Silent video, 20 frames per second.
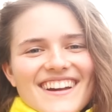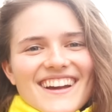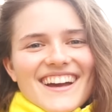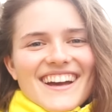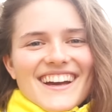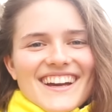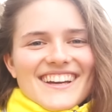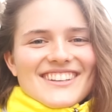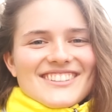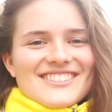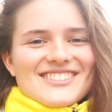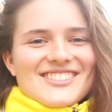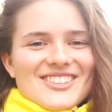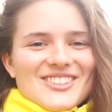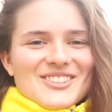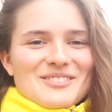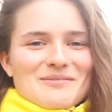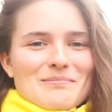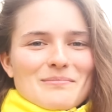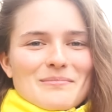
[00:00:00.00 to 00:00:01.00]
Hi
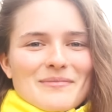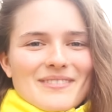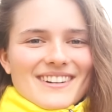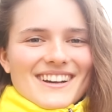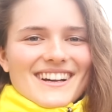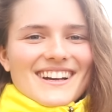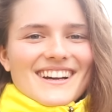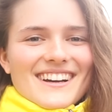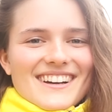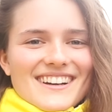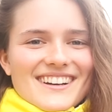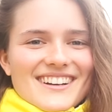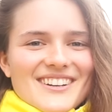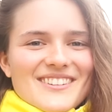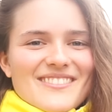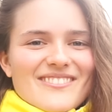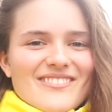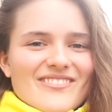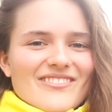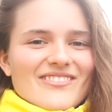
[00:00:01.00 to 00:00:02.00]
YouTube,
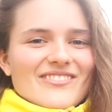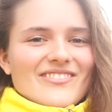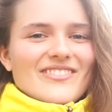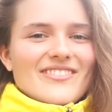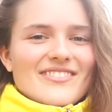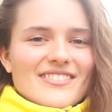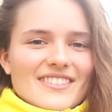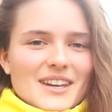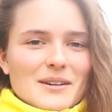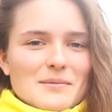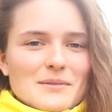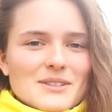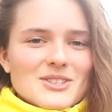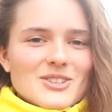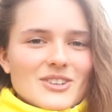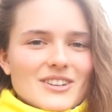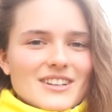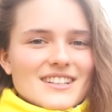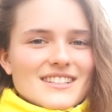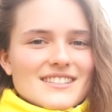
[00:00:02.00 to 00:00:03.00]
um, come and
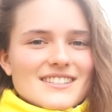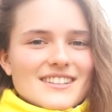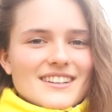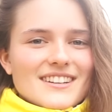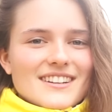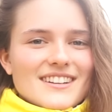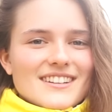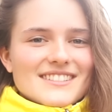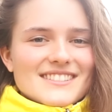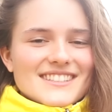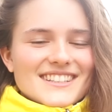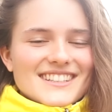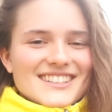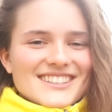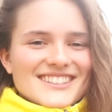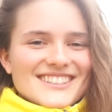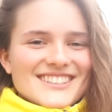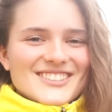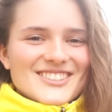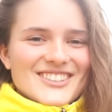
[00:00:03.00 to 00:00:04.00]
join us on our
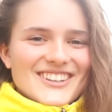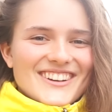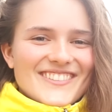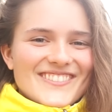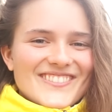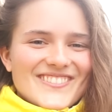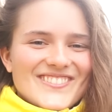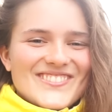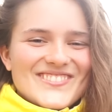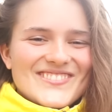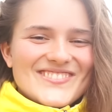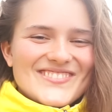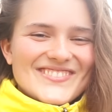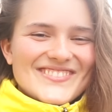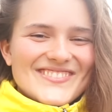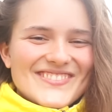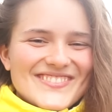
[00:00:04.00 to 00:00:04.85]
cycling trip.